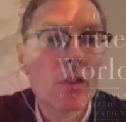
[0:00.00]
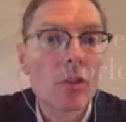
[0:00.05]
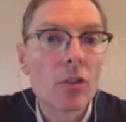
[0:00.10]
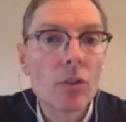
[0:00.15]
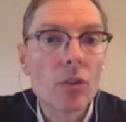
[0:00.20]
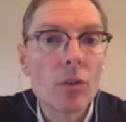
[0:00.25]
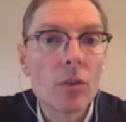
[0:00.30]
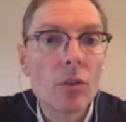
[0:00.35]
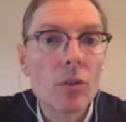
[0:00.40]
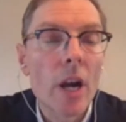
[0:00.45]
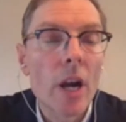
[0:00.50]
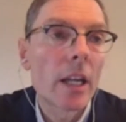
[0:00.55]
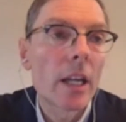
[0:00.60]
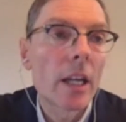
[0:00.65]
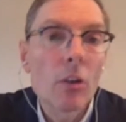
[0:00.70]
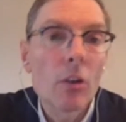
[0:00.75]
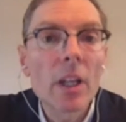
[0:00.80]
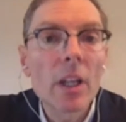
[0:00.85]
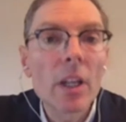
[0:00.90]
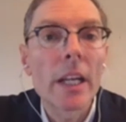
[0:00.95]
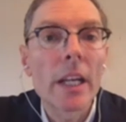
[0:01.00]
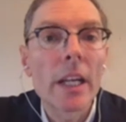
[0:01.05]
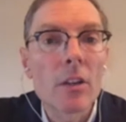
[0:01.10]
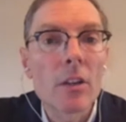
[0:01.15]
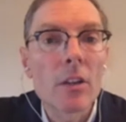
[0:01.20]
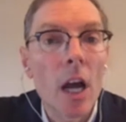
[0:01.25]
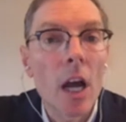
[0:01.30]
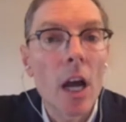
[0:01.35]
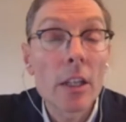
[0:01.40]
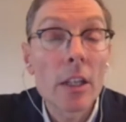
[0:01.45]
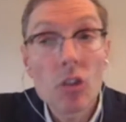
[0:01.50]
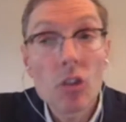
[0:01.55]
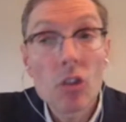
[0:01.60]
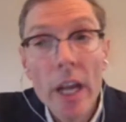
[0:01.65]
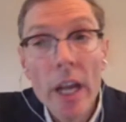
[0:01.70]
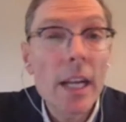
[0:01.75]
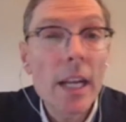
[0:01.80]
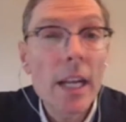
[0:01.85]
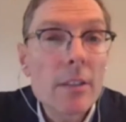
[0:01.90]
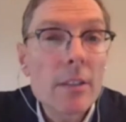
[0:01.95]
to accumulate knowledge
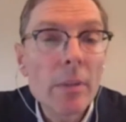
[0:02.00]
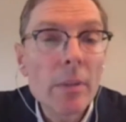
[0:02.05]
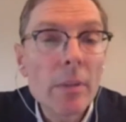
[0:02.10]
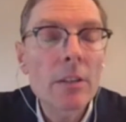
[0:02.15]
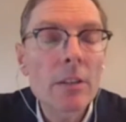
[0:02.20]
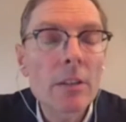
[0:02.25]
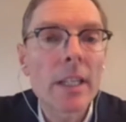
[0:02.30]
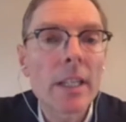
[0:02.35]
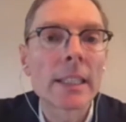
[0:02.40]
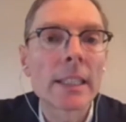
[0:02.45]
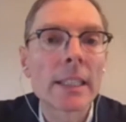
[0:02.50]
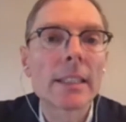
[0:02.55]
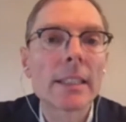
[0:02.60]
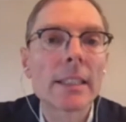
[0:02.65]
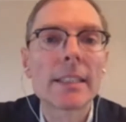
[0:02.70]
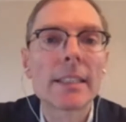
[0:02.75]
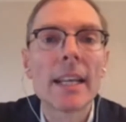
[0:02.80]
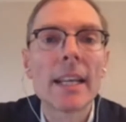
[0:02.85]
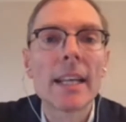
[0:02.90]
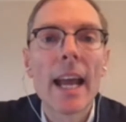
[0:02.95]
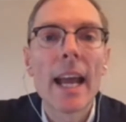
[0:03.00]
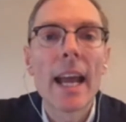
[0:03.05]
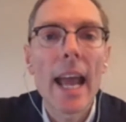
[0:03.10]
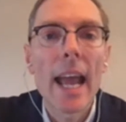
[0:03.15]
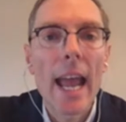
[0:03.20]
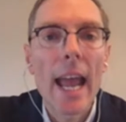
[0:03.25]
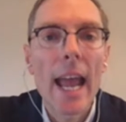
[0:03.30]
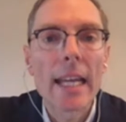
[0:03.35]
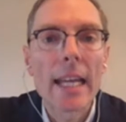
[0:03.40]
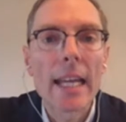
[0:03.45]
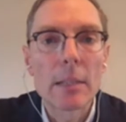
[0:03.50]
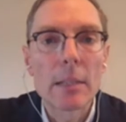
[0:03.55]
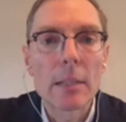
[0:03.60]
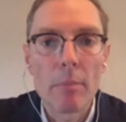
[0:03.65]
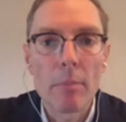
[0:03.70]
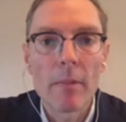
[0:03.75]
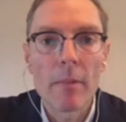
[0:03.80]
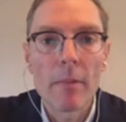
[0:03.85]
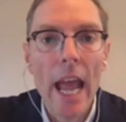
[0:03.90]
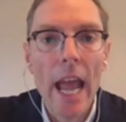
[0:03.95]
and experience and
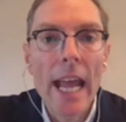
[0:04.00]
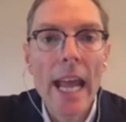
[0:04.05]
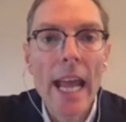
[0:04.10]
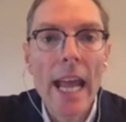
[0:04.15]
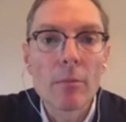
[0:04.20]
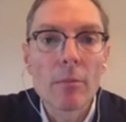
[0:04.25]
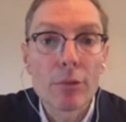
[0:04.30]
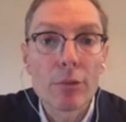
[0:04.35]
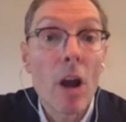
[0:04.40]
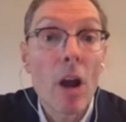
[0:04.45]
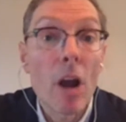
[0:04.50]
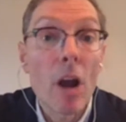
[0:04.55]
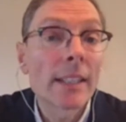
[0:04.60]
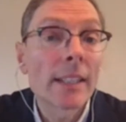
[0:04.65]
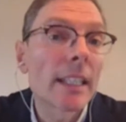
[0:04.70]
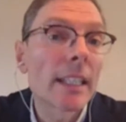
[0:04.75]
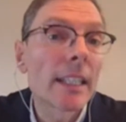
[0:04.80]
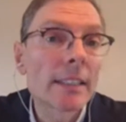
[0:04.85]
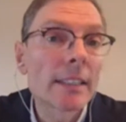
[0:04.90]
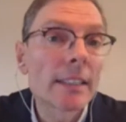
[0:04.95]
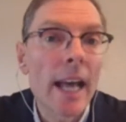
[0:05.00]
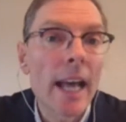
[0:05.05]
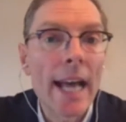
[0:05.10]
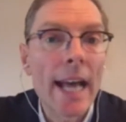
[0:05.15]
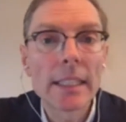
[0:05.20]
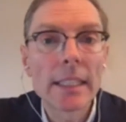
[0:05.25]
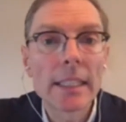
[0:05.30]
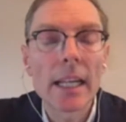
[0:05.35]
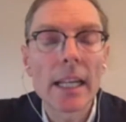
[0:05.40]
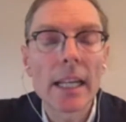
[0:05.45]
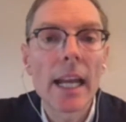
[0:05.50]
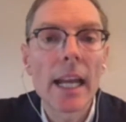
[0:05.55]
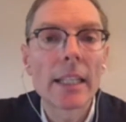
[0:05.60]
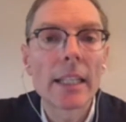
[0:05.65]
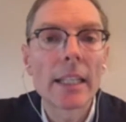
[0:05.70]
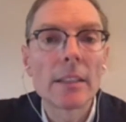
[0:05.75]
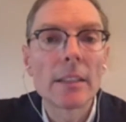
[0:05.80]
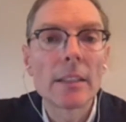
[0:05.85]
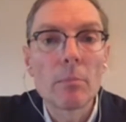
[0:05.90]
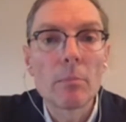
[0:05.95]
process that
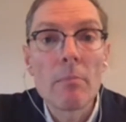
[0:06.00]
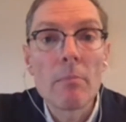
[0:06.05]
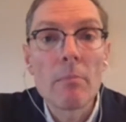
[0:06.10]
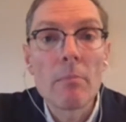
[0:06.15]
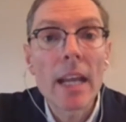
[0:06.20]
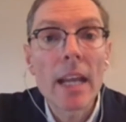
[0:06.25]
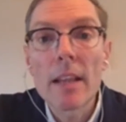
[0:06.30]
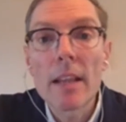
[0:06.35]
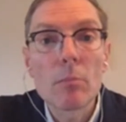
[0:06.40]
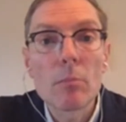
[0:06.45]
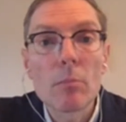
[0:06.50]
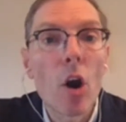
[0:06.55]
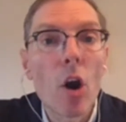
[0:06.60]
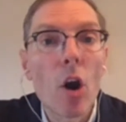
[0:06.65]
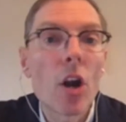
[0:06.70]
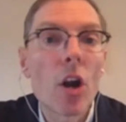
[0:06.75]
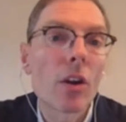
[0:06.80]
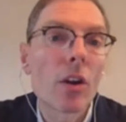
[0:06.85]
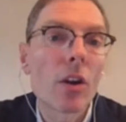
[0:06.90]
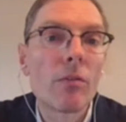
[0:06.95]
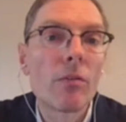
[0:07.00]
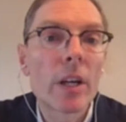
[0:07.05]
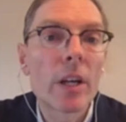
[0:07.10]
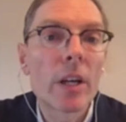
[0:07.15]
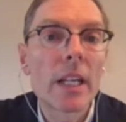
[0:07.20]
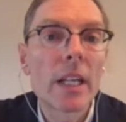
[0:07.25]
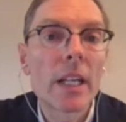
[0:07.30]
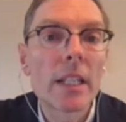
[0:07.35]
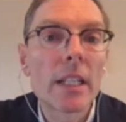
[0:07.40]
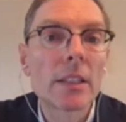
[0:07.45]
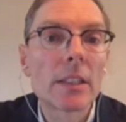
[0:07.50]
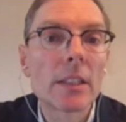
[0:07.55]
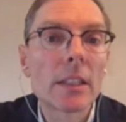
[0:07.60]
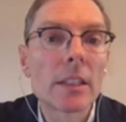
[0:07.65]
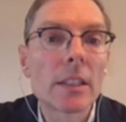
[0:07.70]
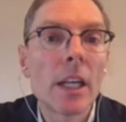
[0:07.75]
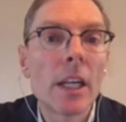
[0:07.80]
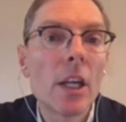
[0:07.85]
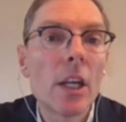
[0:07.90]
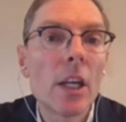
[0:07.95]
and make that part of what it is
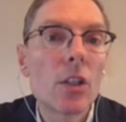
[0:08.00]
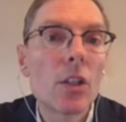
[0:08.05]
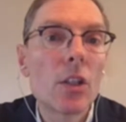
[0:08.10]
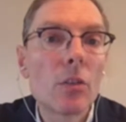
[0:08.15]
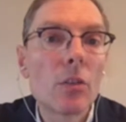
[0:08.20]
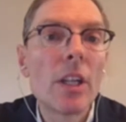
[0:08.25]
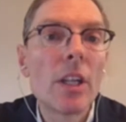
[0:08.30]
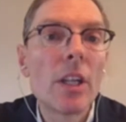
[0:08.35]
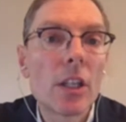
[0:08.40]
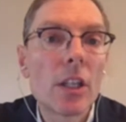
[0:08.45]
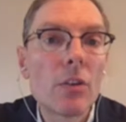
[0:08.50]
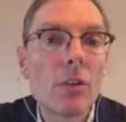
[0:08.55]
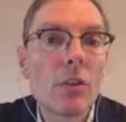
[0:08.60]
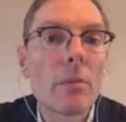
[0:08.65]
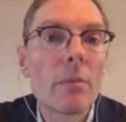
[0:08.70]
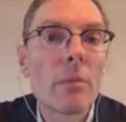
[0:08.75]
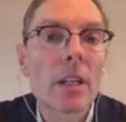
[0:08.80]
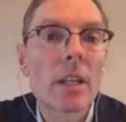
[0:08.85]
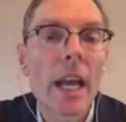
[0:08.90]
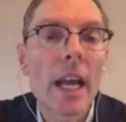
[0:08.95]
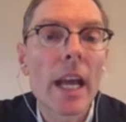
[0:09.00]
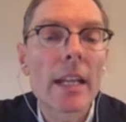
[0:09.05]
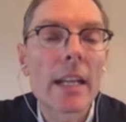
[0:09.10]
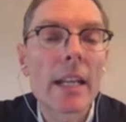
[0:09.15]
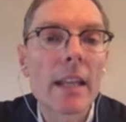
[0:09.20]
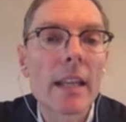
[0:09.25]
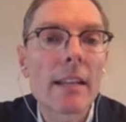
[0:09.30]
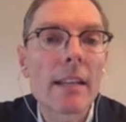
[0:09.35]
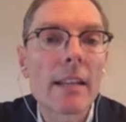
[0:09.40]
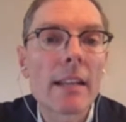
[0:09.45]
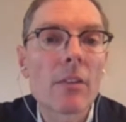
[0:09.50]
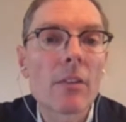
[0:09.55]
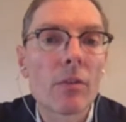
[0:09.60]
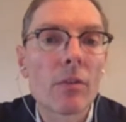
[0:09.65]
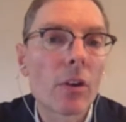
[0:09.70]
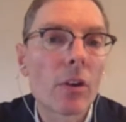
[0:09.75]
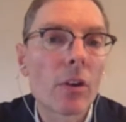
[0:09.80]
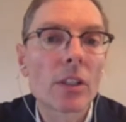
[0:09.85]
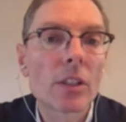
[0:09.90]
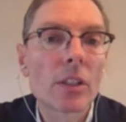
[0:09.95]
to be human. And that's, of
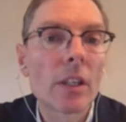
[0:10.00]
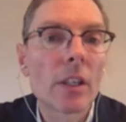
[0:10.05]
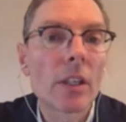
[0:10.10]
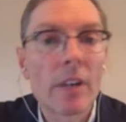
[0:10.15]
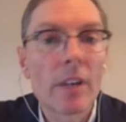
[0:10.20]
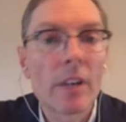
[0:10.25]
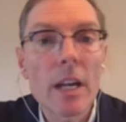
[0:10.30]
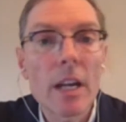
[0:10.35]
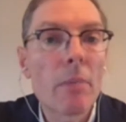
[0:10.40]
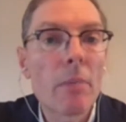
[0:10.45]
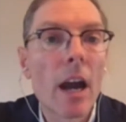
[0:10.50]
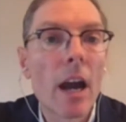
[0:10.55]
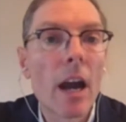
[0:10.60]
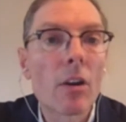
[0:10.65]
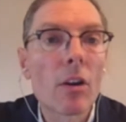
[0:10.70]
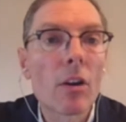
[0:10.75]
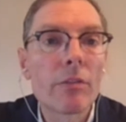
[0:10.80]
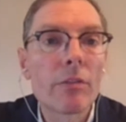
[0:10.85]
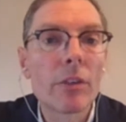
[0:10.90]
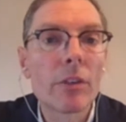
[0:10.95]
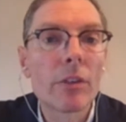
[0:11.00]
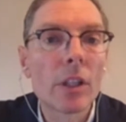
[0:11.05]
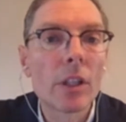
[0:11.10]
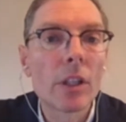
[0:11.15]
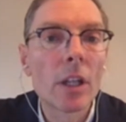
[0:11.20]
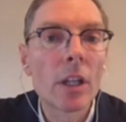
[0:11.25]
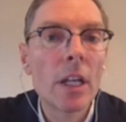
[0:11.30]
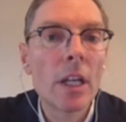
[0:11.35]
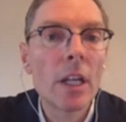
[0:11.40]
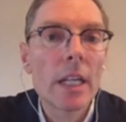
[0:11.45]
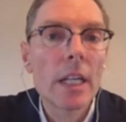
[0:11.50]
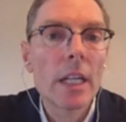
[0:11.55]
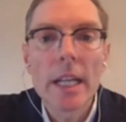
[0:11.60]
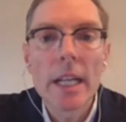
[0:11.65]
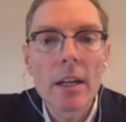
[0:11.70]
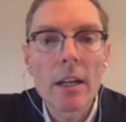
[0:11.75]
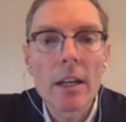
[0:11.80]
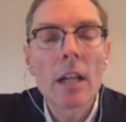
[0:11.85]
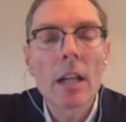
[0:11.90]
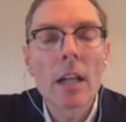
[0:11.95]
course, a very powerful
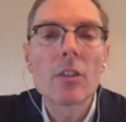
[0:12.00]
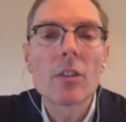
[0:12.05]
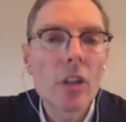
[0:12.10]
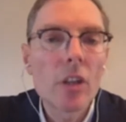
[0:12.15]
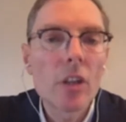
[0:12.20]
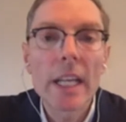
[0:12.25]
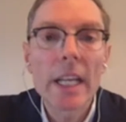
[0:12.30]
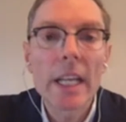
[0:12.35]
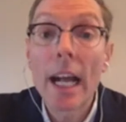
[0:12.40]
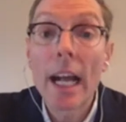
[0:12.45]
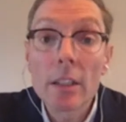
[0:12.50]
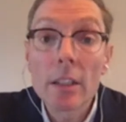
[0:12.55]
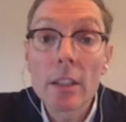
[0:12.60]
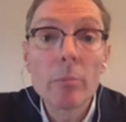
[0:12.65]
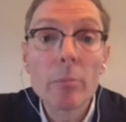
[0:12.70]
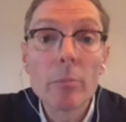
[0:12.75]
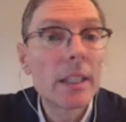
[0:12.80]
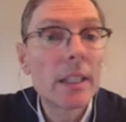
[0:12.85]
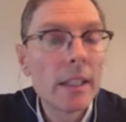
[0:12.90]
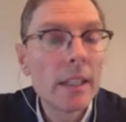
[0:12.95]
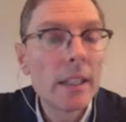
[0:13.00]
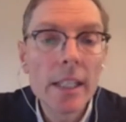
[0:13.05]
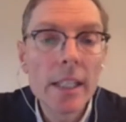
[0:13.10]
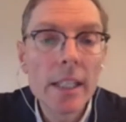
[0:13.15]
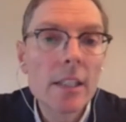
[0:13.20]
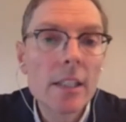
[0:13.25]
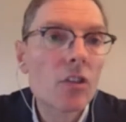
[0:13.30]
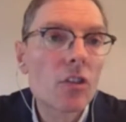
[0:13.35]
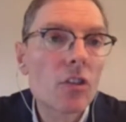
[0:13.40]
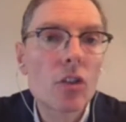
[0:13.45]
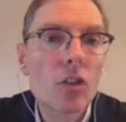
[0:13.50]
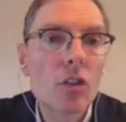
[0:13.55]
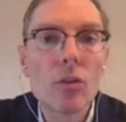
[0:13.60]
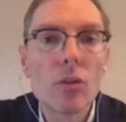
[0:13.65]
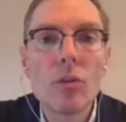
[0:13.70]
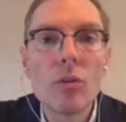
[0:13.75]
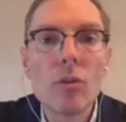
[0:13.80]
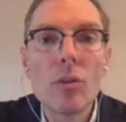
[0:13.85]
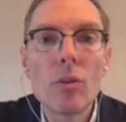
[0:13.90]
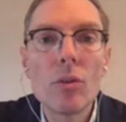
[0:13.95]
technology that ultimately leads
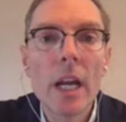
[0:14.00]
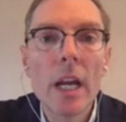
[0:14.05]
to